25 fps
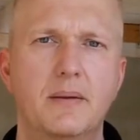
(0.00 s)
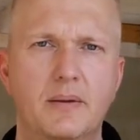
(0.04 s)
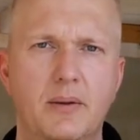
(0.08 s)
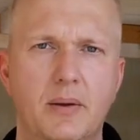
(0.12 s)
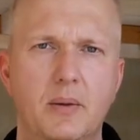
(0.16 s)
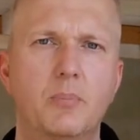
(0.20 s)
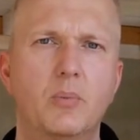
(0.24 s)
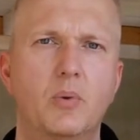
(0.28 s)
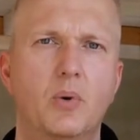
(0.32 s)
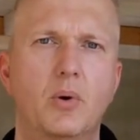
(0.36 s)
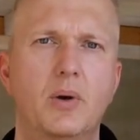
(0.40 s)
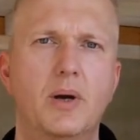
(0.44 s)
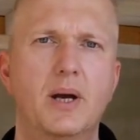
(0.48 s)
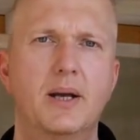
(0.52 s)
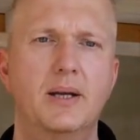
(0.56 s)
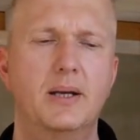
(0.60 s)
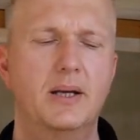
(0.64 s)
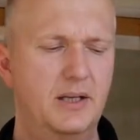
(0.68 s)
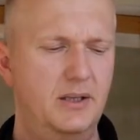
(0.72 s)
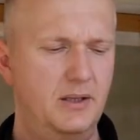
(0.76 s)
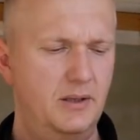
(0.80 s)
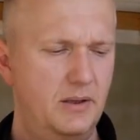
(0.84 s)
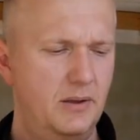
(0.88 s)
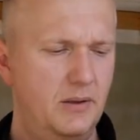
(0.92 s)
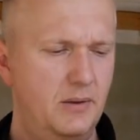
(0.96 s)
the more I
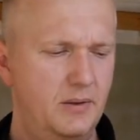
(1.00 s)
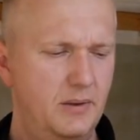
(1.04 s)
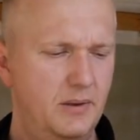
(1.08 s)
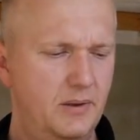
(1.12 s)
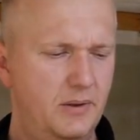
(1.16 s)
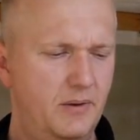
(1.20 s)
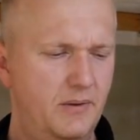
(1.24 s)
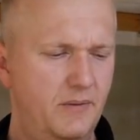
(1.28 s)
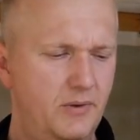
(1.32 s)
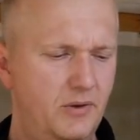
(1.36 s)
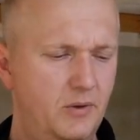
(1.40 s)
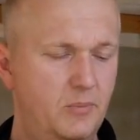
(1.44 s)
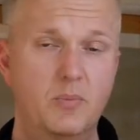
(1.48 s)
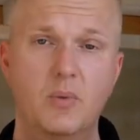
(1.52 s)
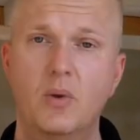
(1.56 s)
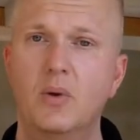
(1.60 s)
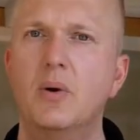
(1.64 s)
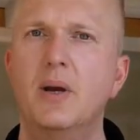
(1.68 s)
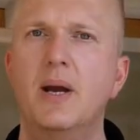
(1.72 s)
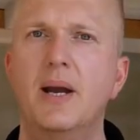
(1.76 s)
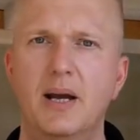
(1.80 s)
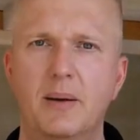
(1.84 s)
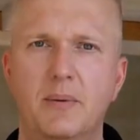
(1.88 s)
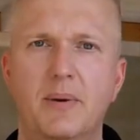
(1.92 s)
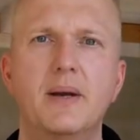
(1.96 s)
hear, the
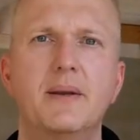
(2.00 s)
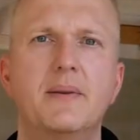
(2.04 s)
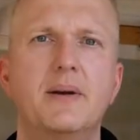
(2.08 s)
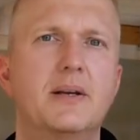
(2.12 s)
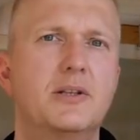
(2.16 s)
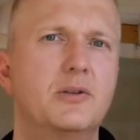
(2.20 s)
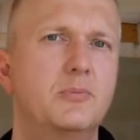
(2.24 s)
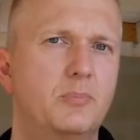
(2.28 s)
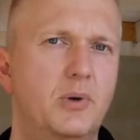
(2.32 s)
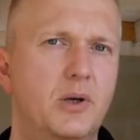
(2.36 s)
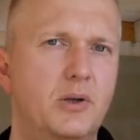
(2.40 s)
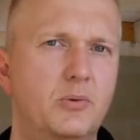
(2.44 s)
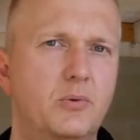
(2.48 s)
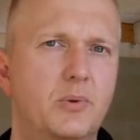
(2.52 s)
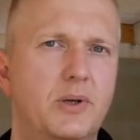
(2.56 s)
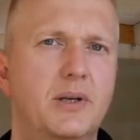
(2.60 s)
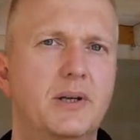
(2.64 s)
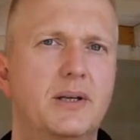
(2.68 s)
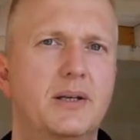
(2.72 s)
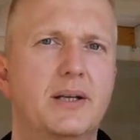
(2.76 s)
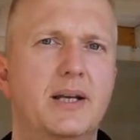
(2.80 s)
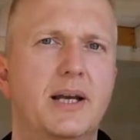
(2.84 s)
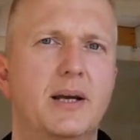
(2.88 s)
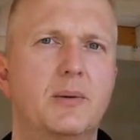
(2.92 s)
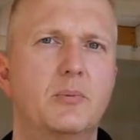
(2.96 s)
more I am at the spot where
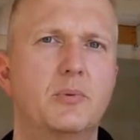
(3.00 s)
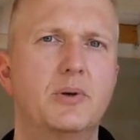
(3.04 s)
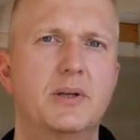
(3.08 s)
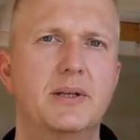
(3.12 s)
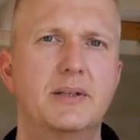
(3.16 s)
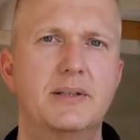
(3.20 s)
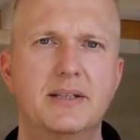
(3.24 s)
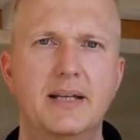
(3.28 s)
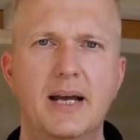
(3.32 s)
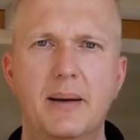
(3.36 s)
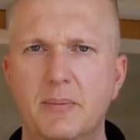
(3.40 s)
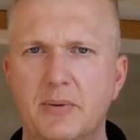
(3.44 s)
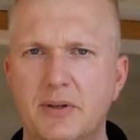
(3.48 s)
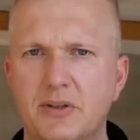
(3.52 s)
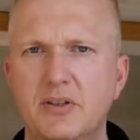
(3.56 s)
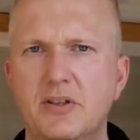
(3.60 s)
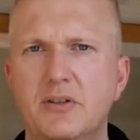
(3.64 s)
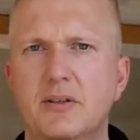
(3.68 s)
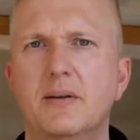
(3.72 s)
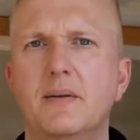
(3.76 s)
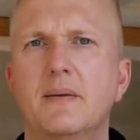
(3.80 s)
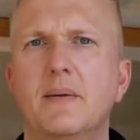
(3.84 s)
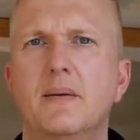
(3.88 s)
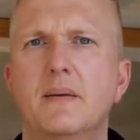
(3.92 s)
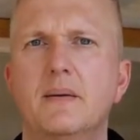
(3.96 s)
the cable is damaged.
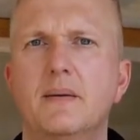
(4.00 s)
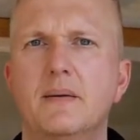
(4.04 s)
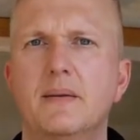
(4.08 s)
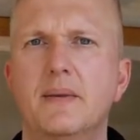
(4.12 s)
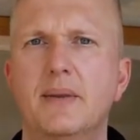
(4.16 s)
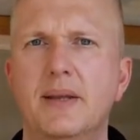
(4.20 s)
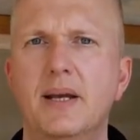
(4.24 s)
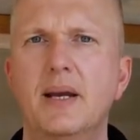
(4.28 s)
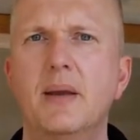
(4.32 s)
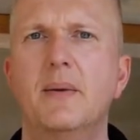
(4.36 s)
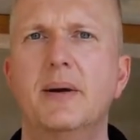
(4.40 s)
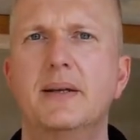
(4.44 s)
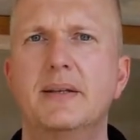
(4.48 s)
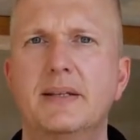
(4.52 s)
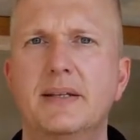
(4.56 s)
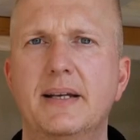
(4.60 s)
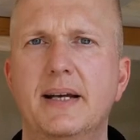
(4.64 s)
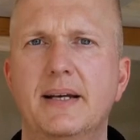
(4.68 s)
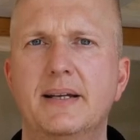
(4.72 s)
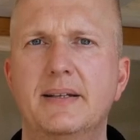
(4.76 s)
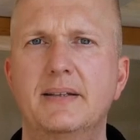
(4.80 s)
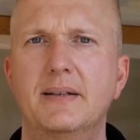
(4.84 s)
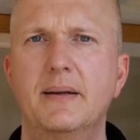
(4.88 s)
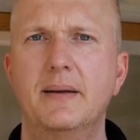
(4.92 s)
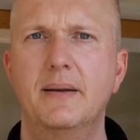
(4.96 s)
There it
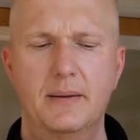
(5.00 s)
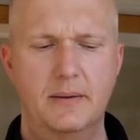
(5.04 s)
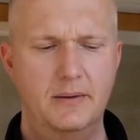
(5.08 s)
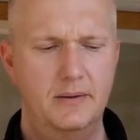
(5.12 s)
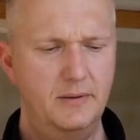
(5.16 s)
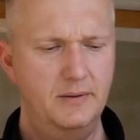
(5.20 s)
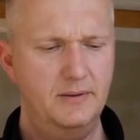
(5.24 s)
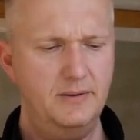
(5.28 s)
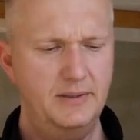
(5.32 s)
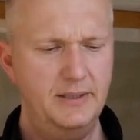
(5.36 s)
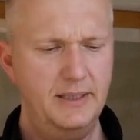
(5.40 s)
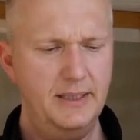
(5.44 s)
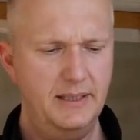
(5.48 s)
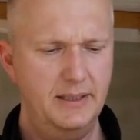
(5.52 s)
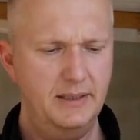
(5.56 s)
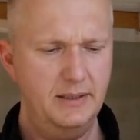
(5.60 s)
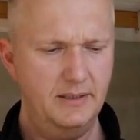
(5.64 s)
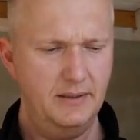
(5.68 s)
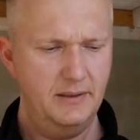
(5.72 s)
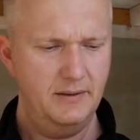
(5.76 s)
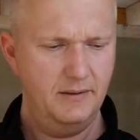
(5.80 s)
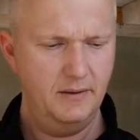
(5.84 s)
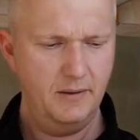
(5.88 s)
says, dig.